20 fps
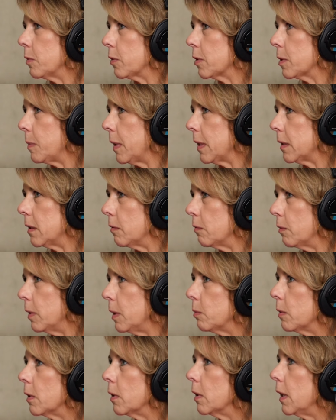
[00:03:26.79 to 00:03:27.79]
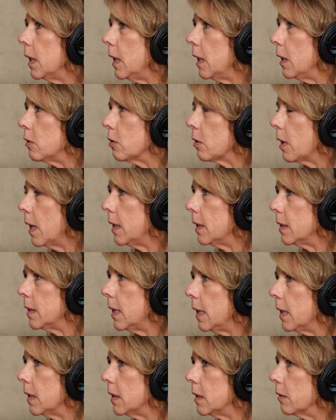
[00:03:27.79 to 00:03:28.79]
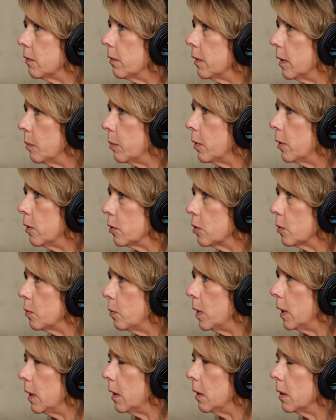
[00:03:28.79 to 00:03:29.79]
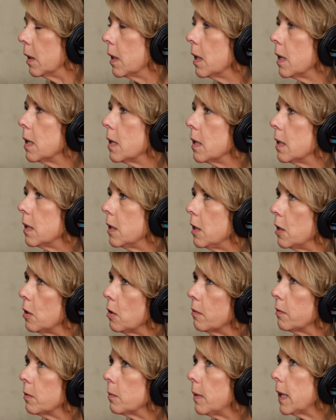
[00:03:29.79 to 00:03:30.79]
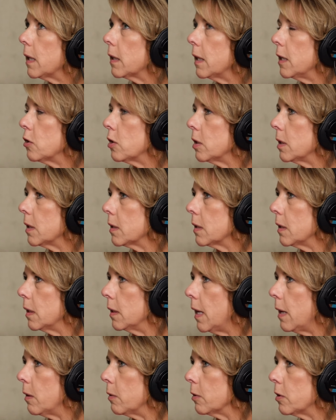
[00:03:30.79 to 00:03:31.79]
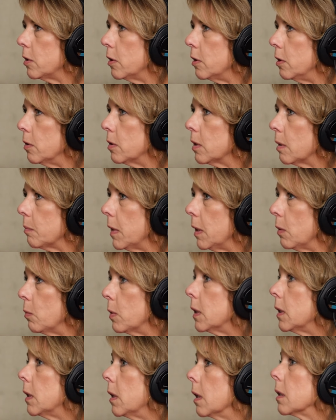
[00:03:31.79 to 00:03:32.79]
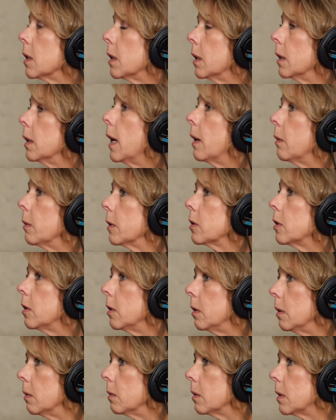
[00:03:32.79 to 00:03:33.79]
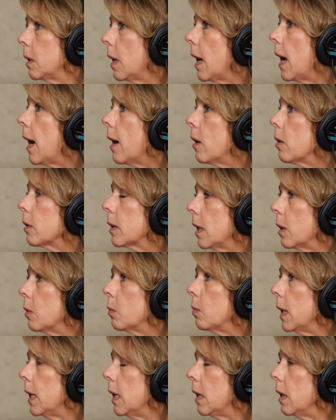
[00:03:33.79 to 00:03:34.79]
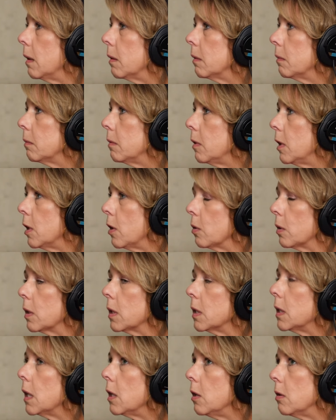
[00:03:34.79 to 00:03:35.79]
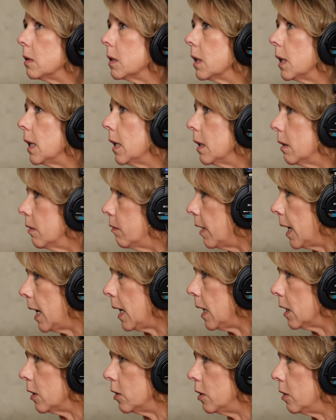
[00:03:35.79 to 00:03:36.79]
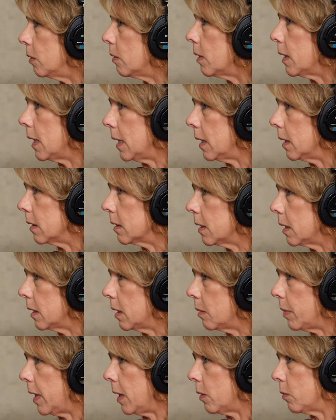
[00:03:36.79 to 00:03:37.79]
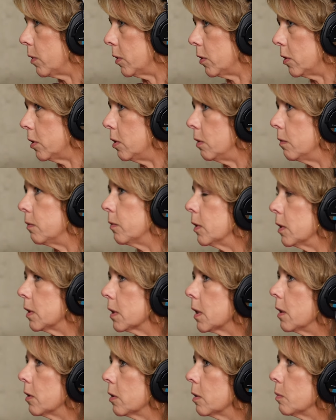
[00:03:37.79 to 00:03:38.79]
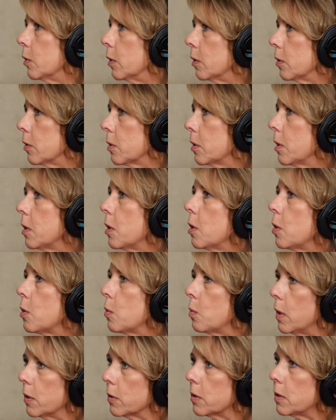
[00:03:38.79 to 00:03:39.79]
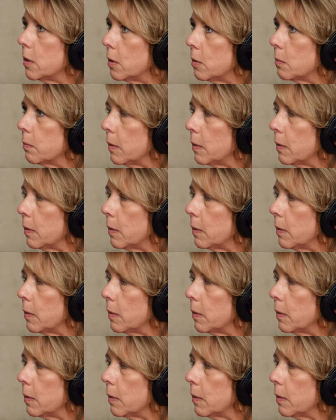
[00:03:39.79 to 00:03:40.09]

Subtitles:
perspective, we really try to take a different approach where, if a regulation doesn't allow us to do something, what does it allow us to do? How can we, continue to innovate and do things that the bank wants to do for its customers while still